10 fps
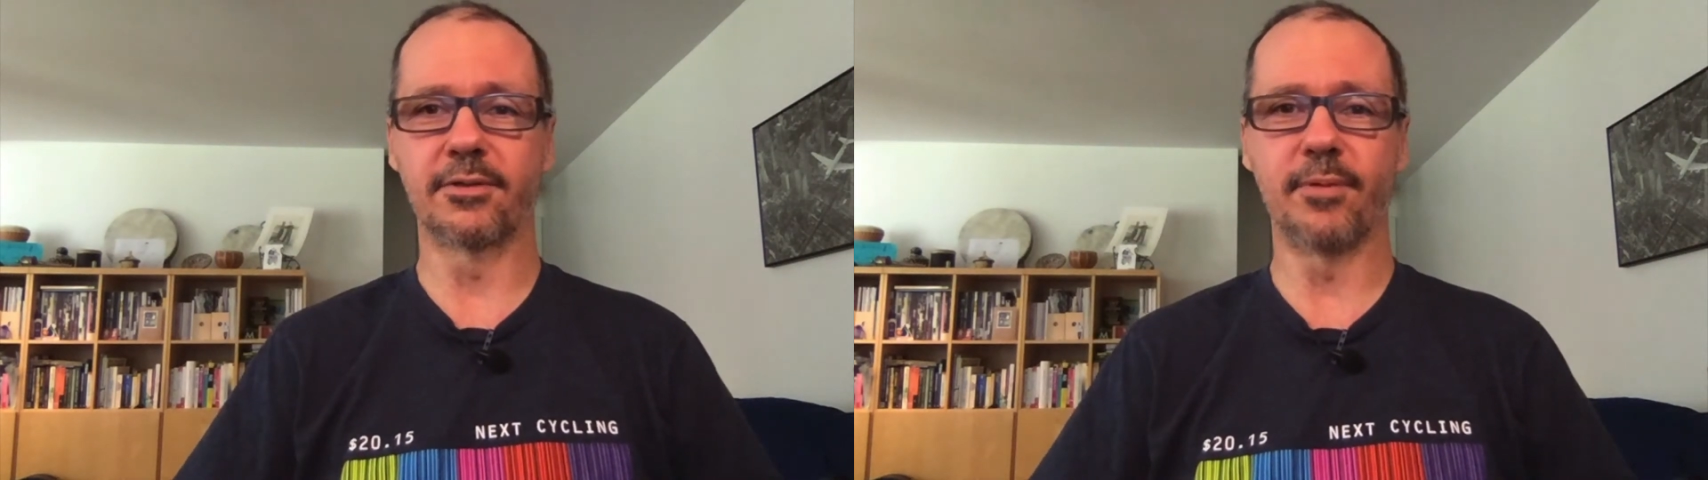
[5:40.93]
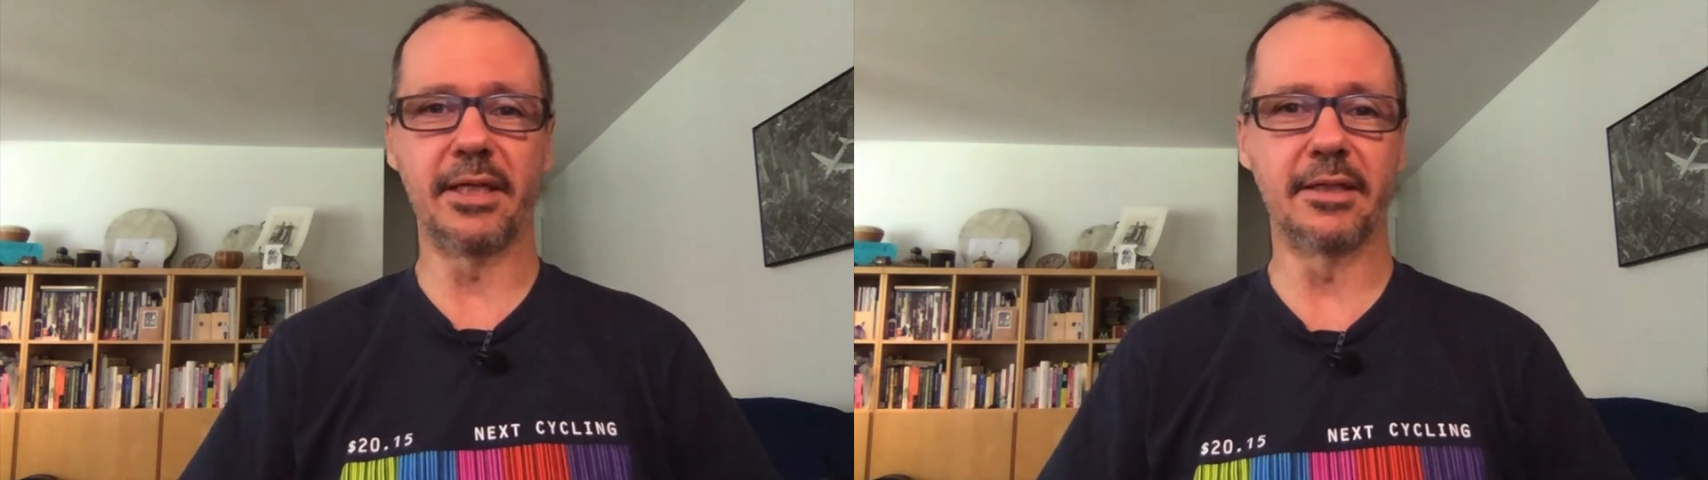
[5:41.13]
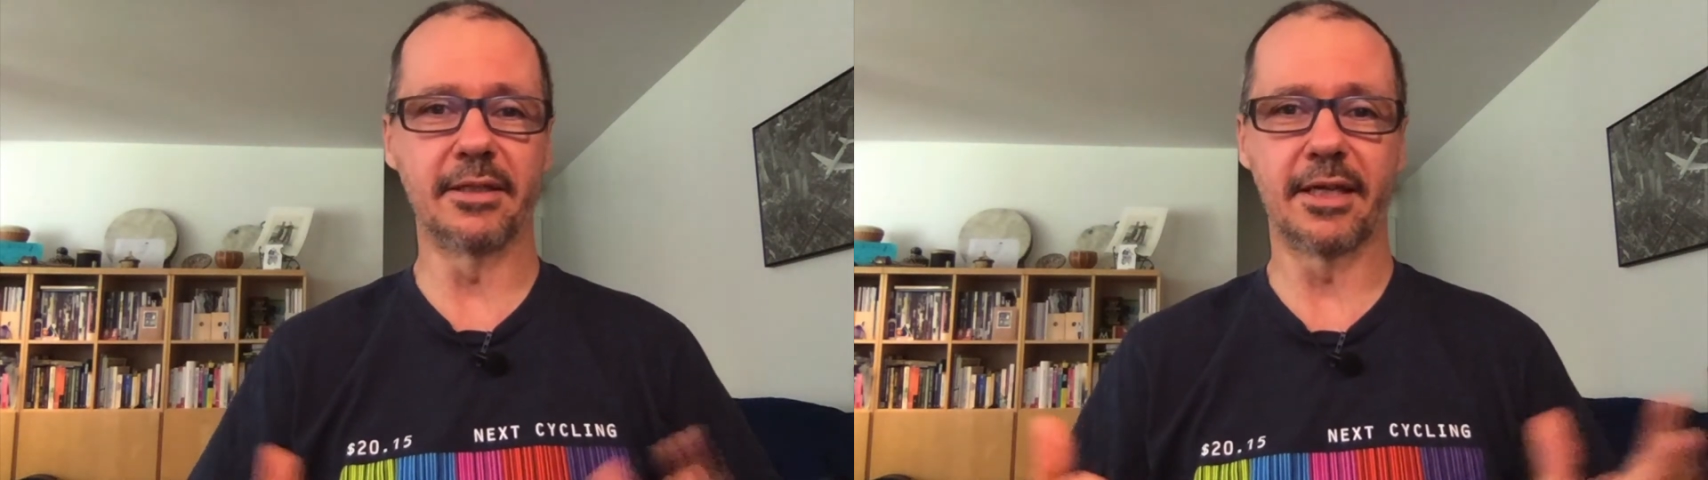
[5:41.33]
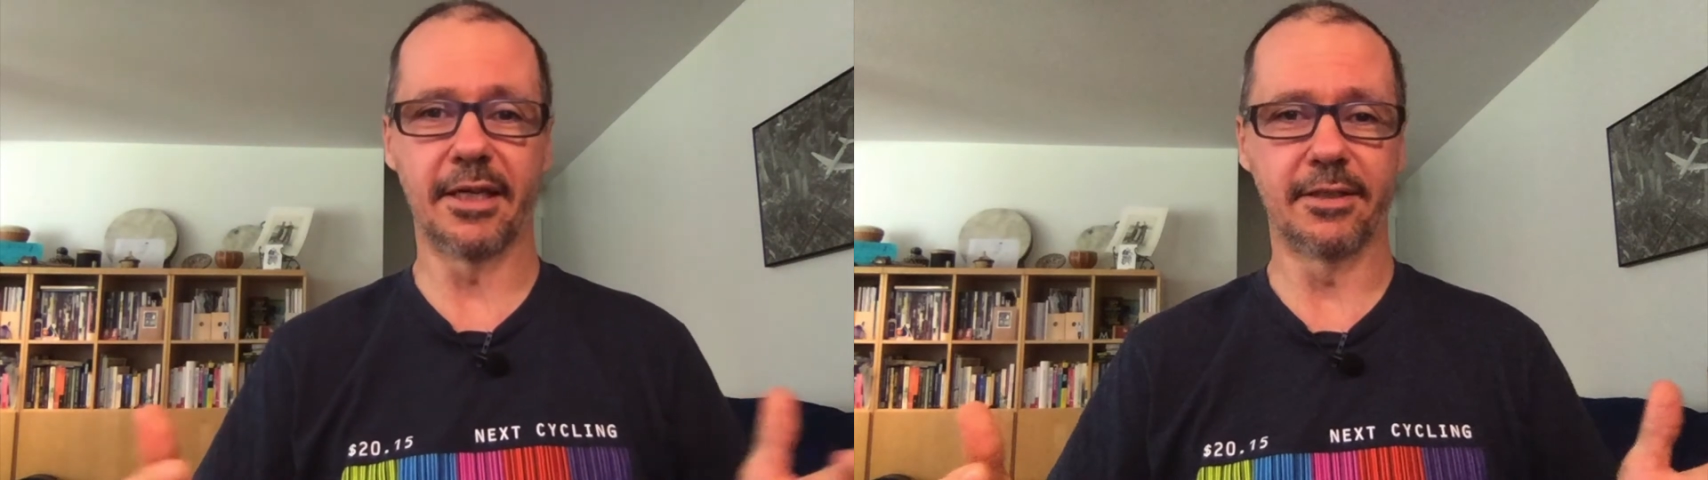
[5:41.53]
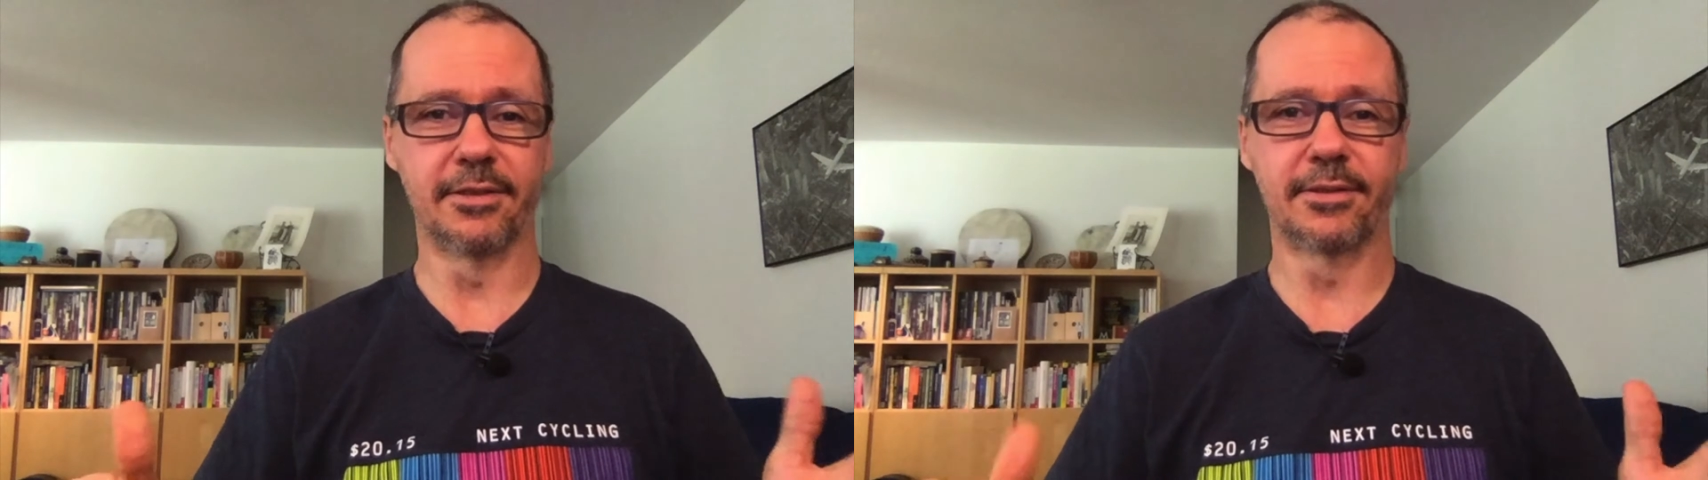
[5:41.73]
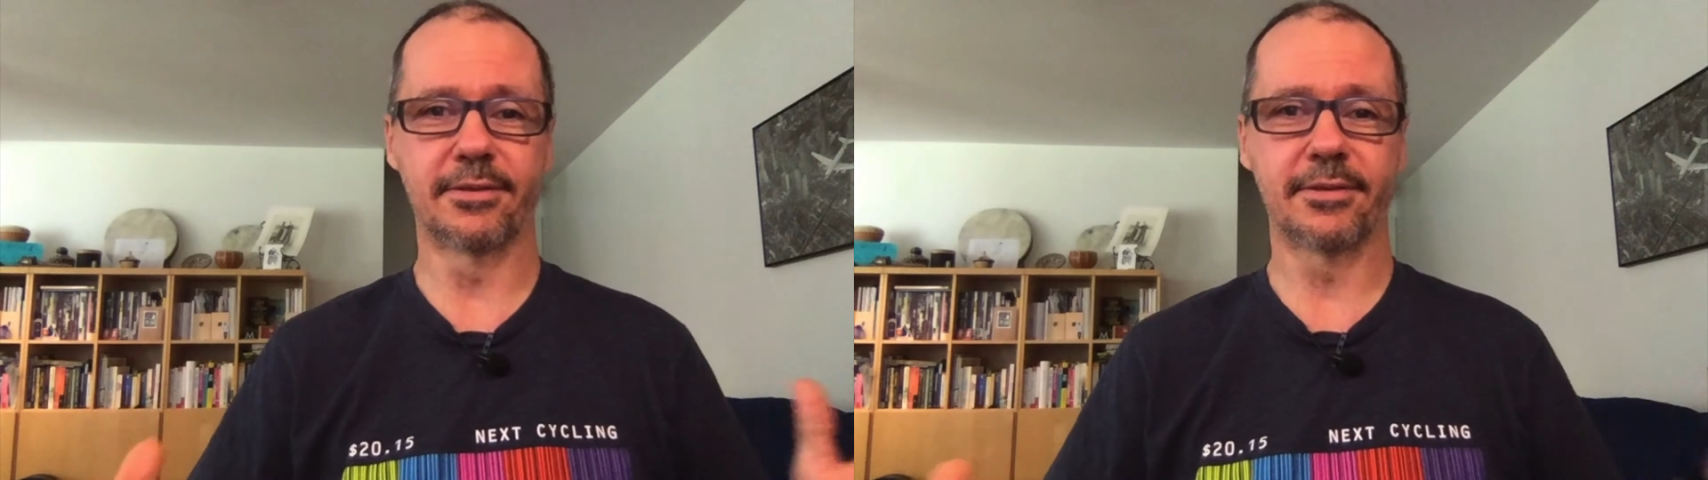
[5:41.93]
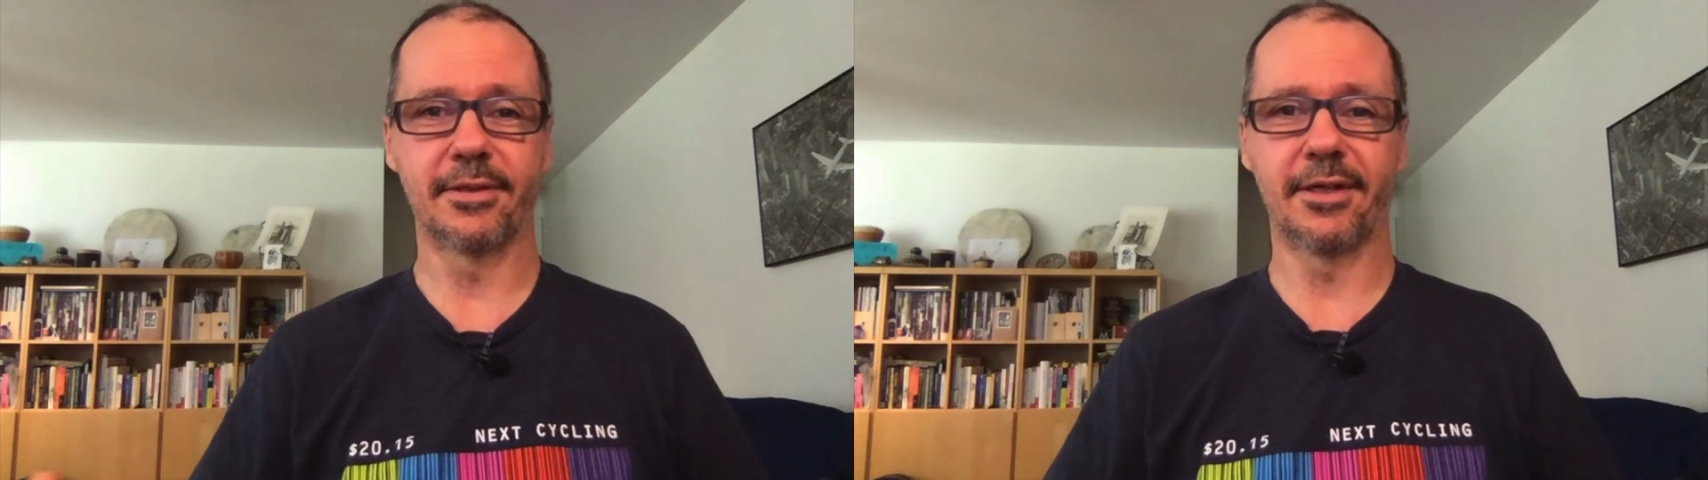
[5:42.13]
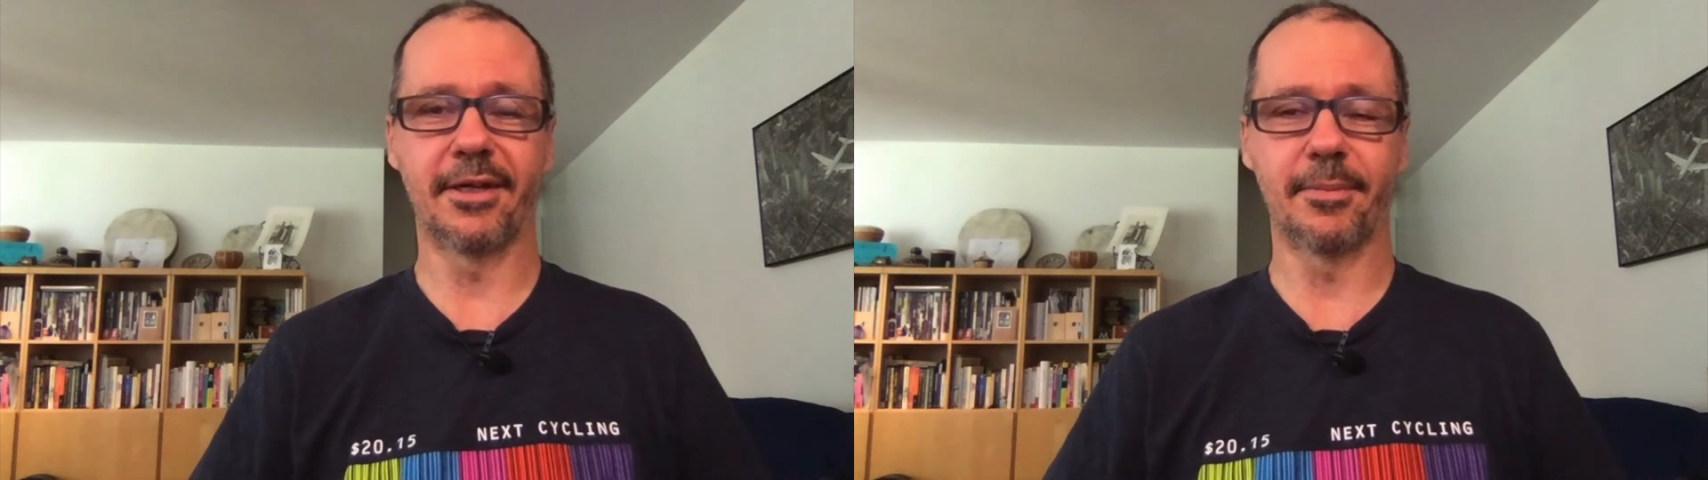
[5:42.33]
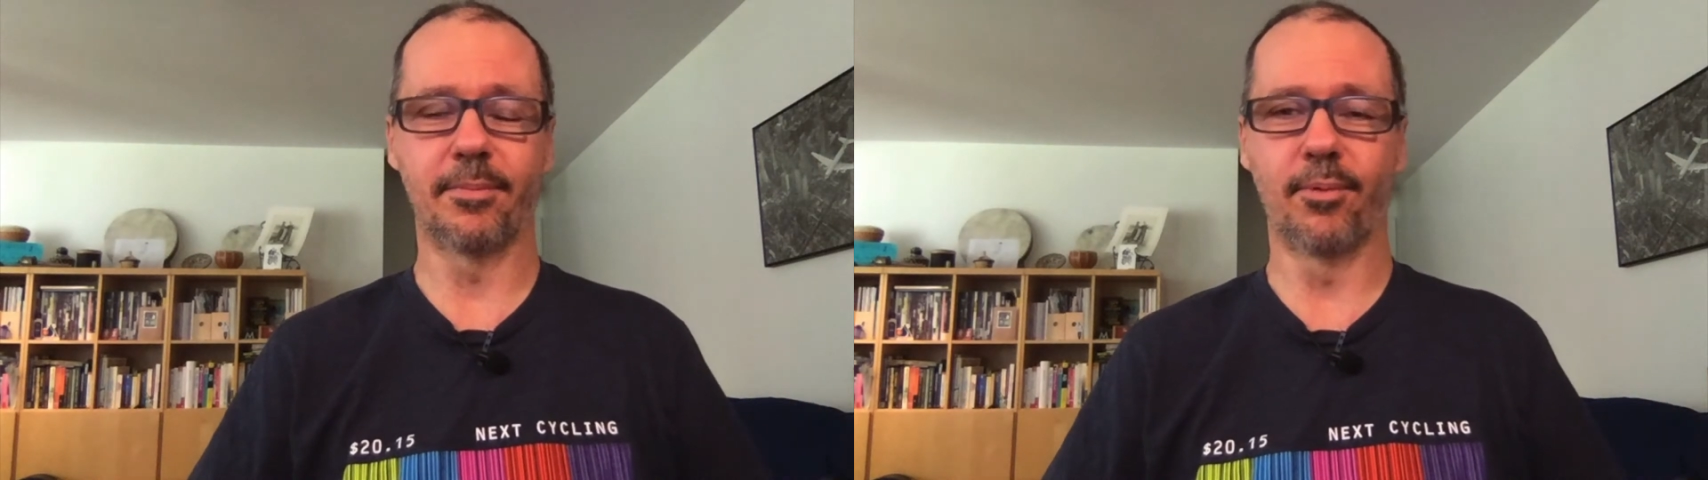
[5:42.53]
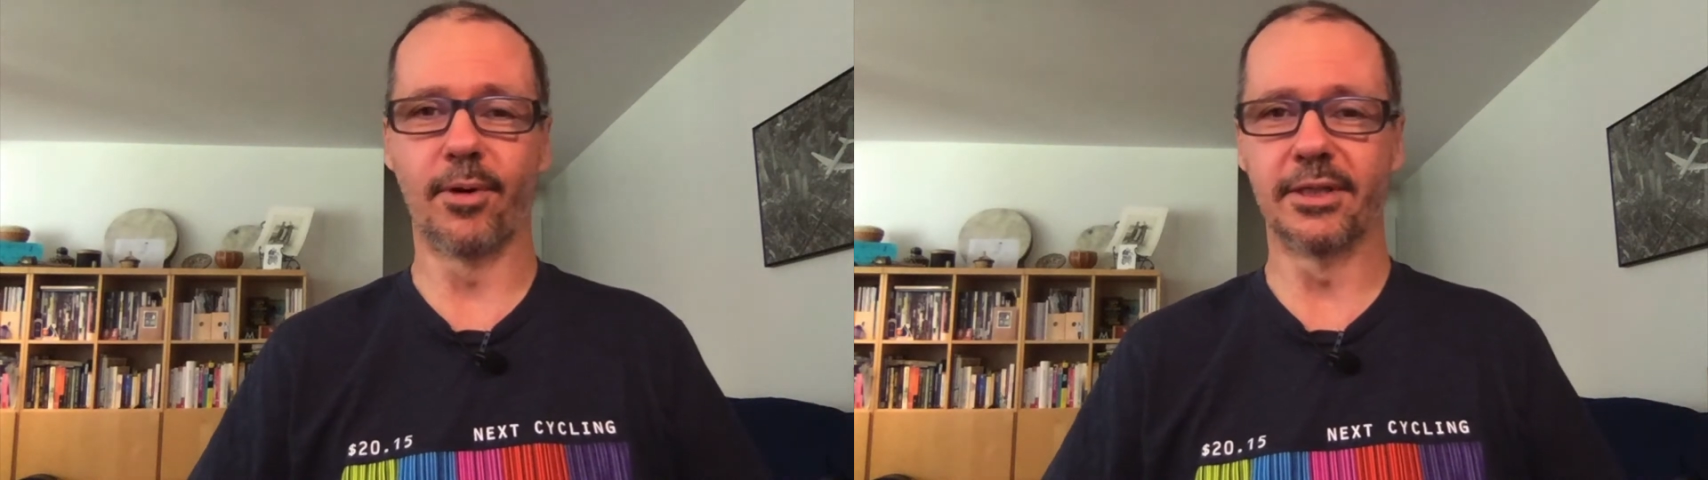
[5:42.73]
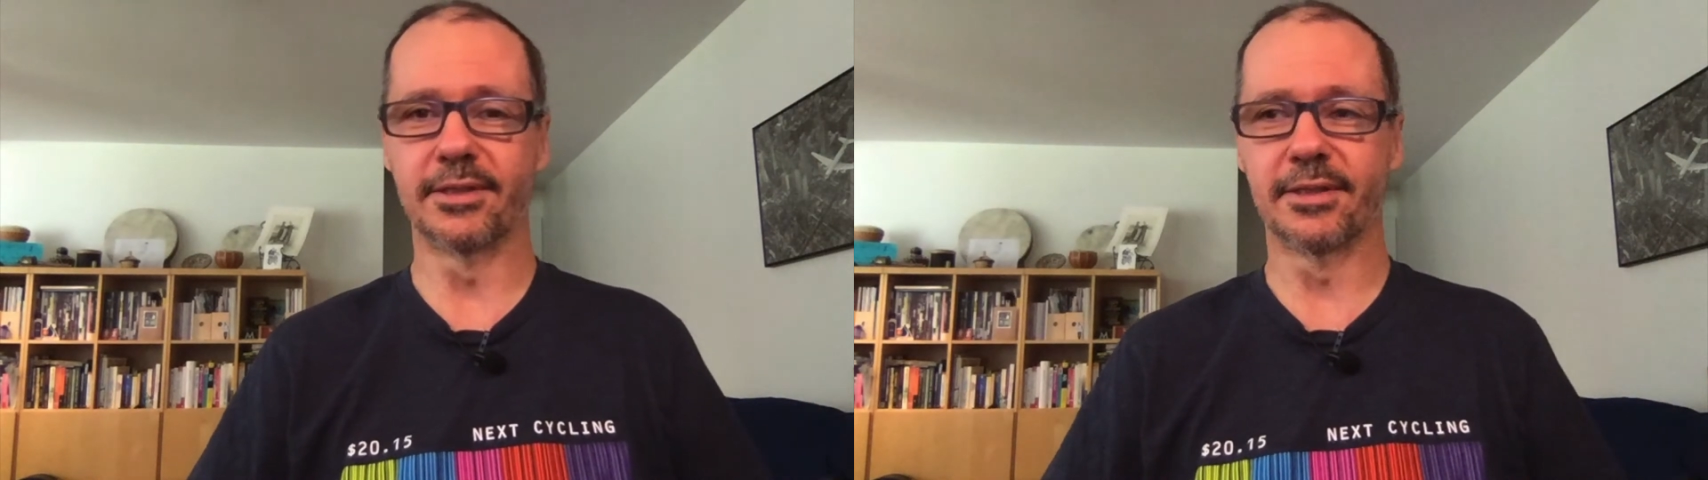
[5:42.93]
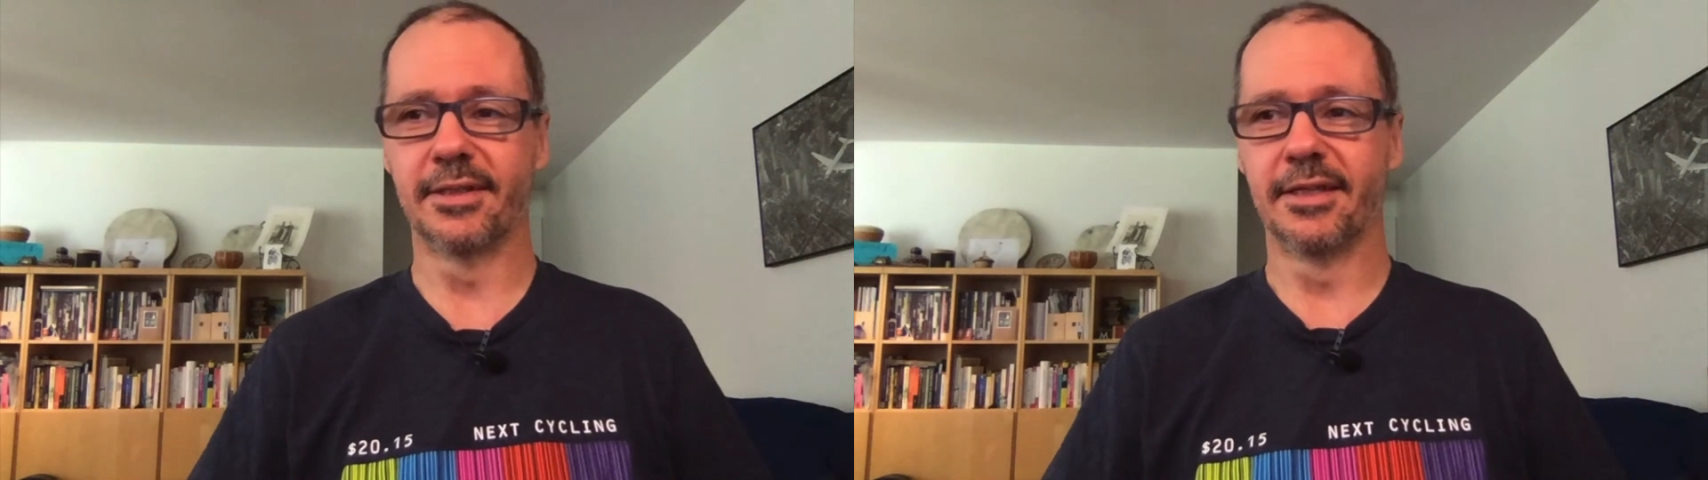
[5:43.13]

tween kids, boys,